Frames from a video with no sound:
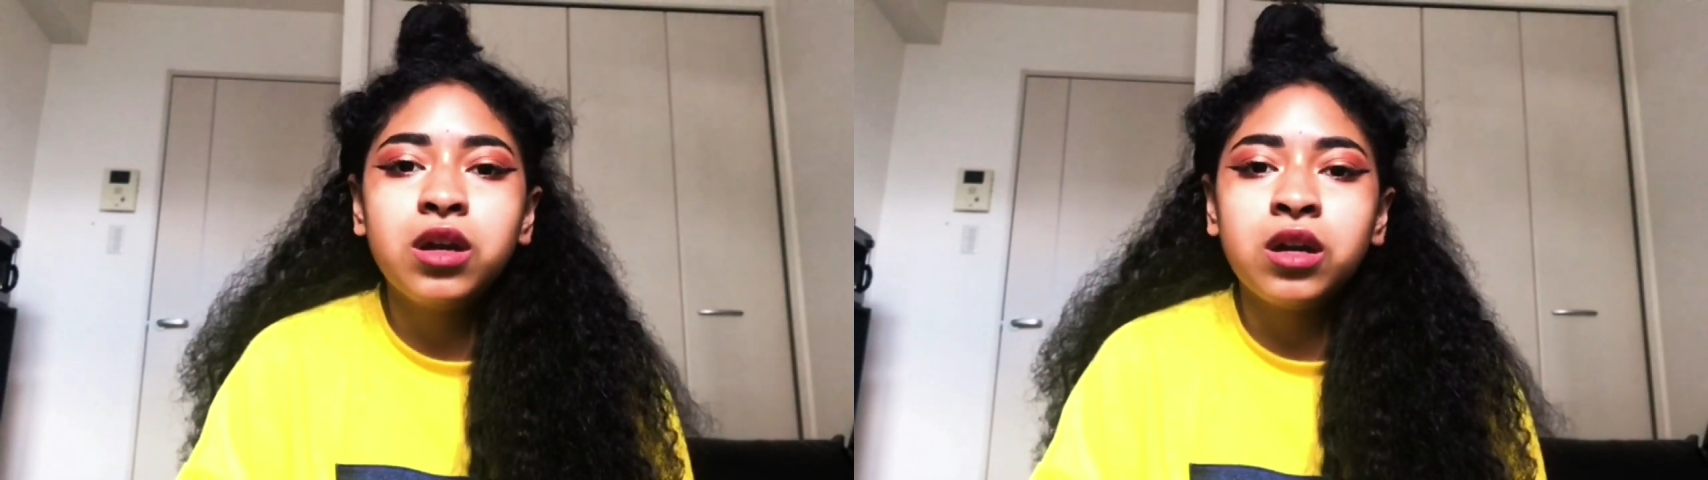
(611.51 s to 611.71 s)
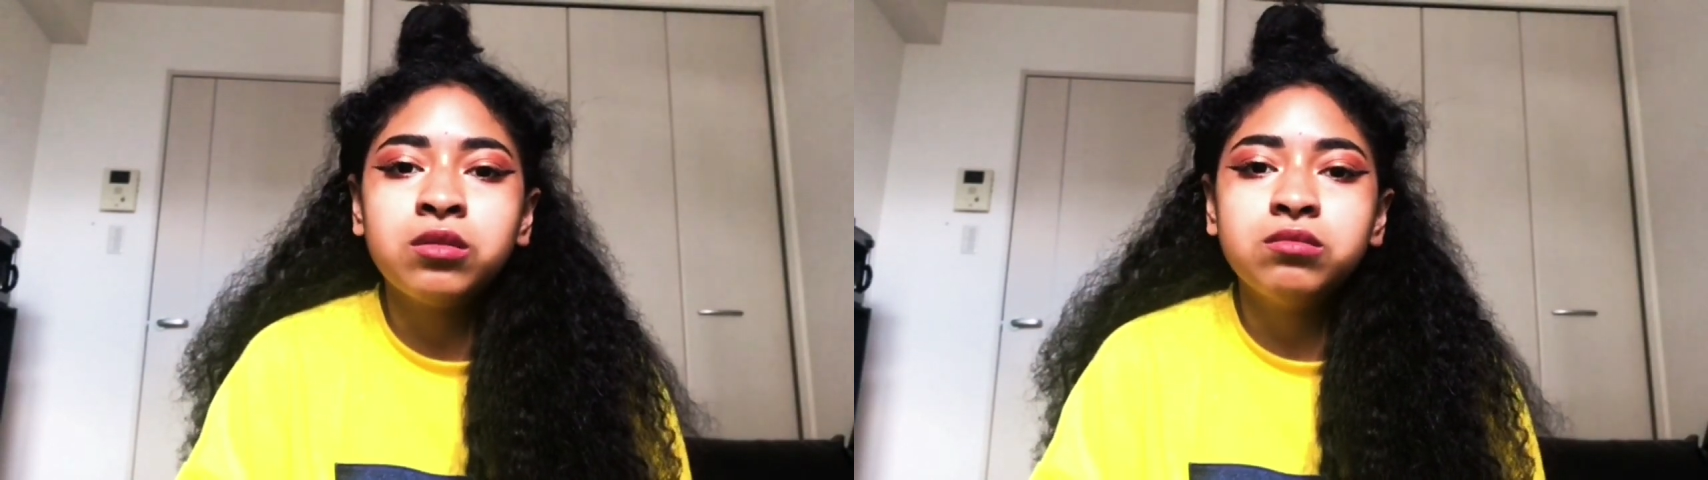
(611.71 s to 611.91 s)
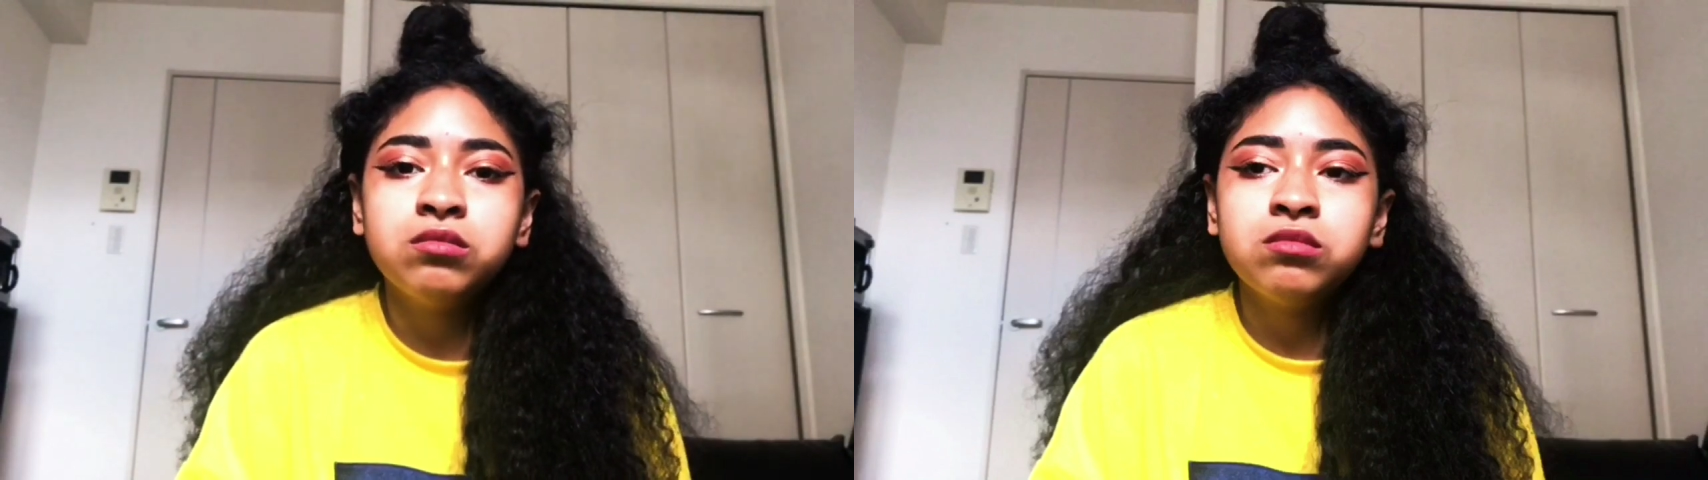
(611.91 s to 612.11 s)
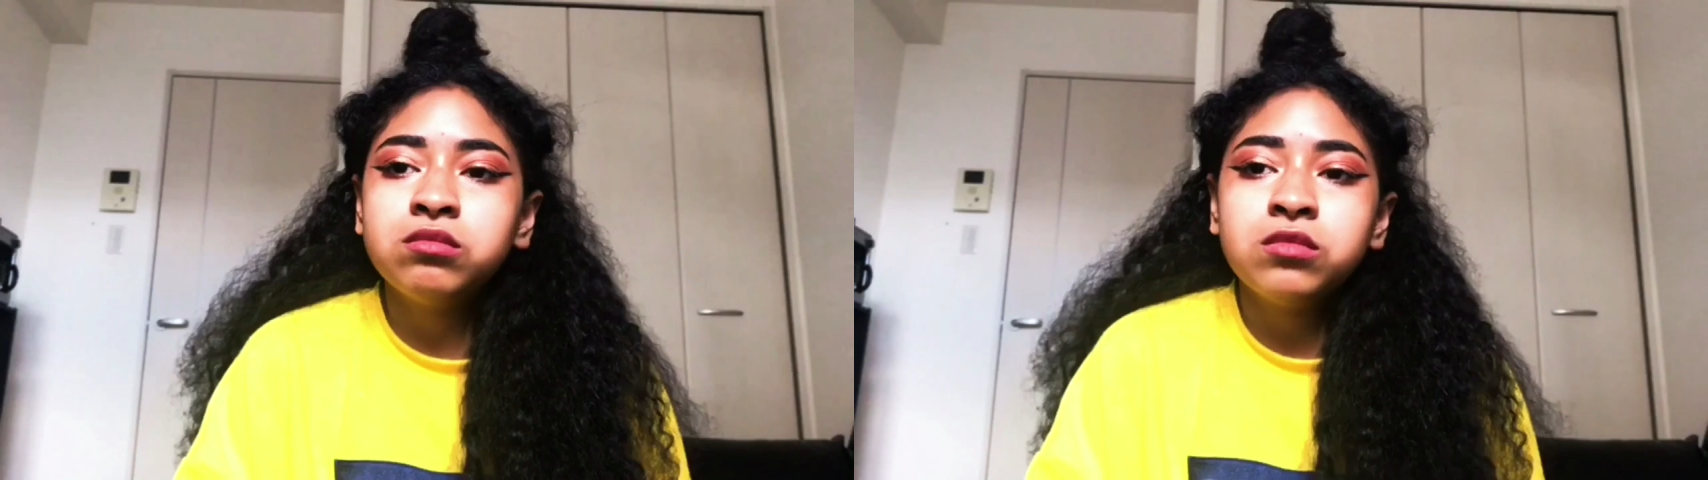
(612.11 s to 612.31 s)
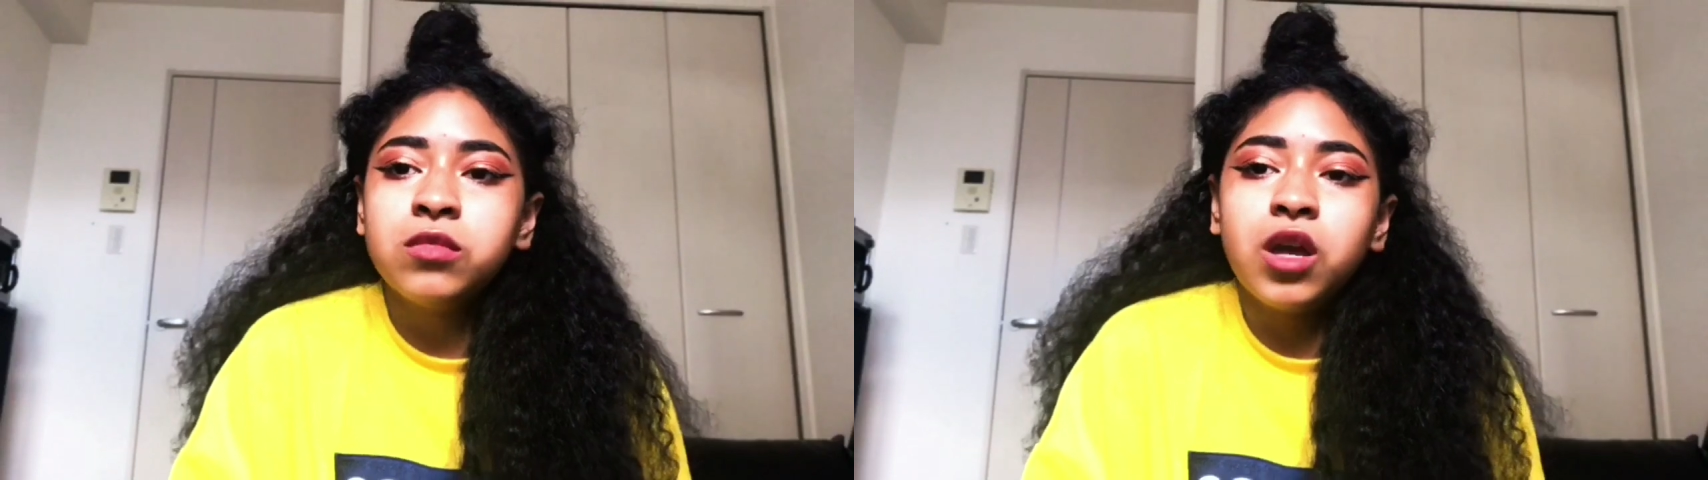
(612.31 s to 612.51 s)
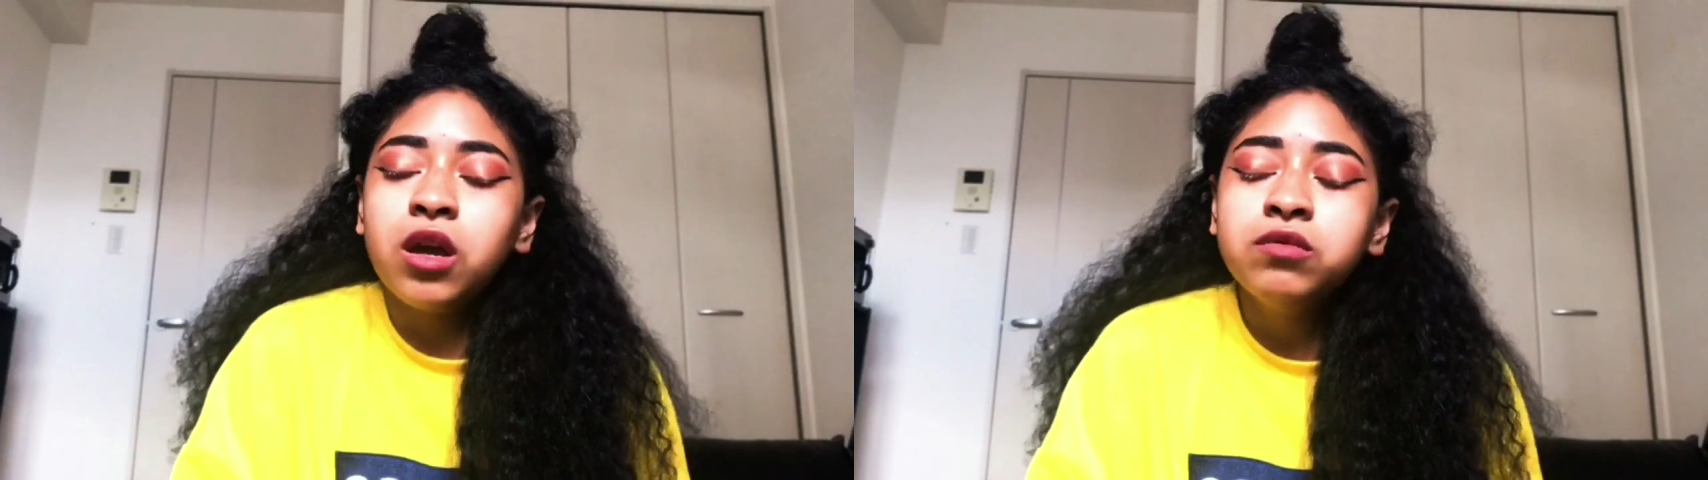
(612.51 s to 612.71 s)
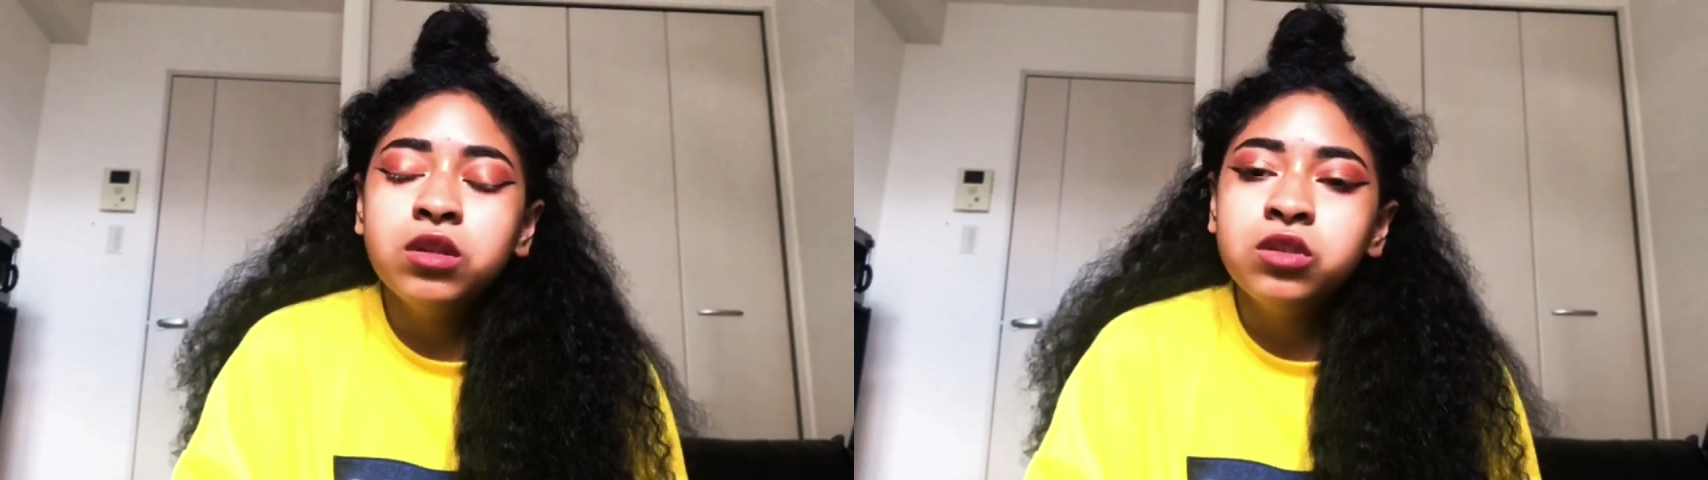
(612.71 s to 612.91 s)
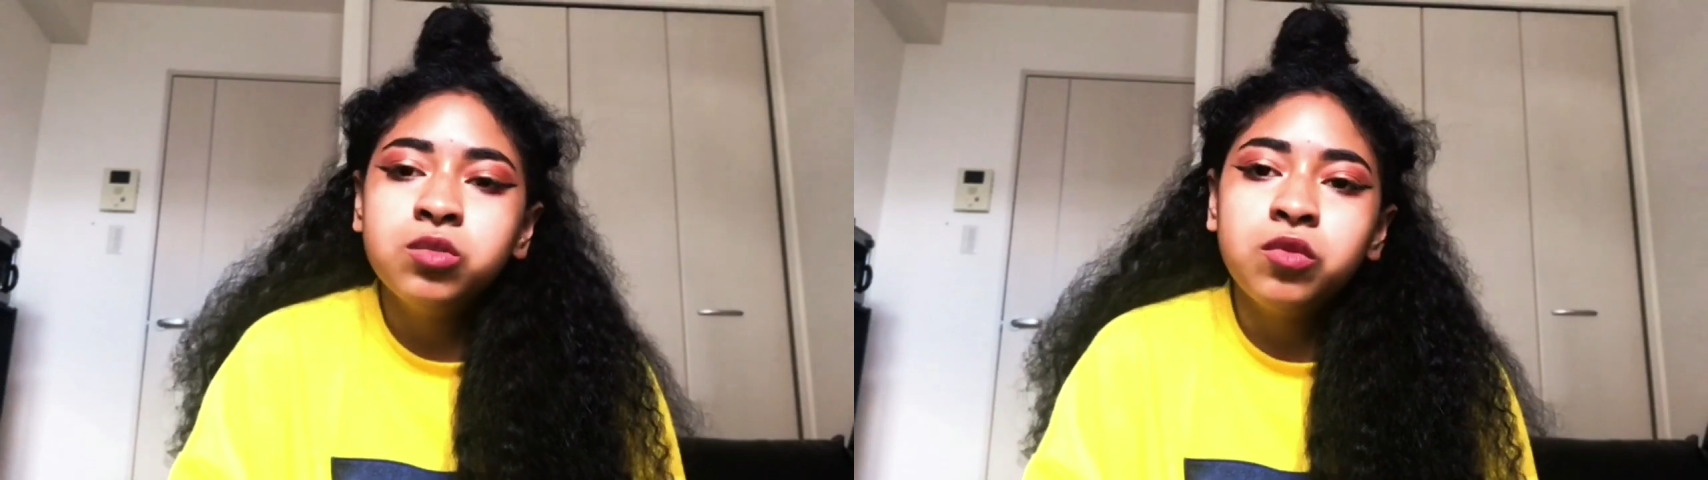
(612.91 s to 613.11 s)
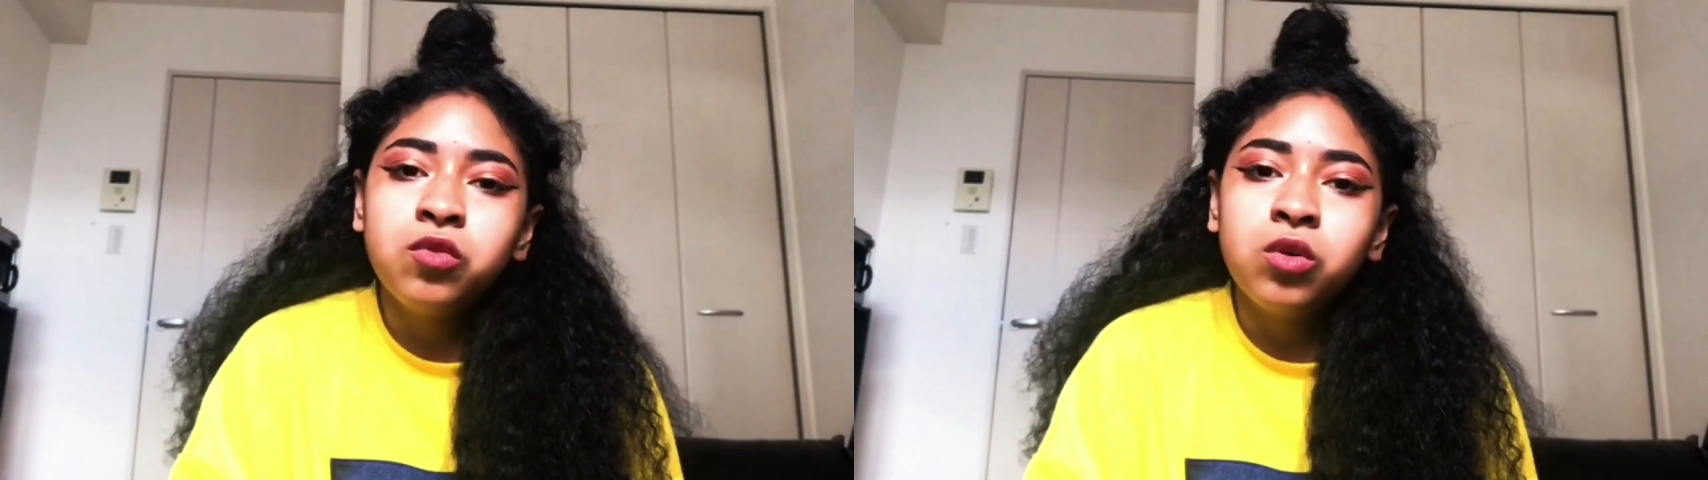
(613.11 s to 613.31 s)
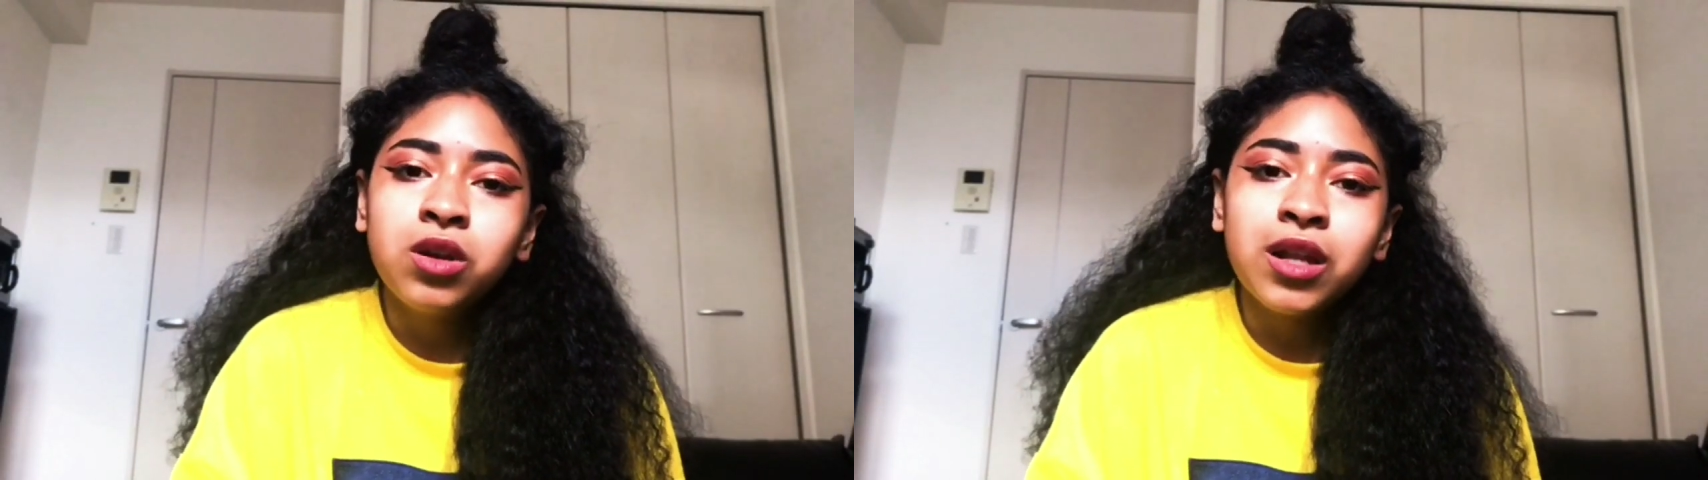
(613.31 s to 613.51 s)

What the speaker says: I've done this before,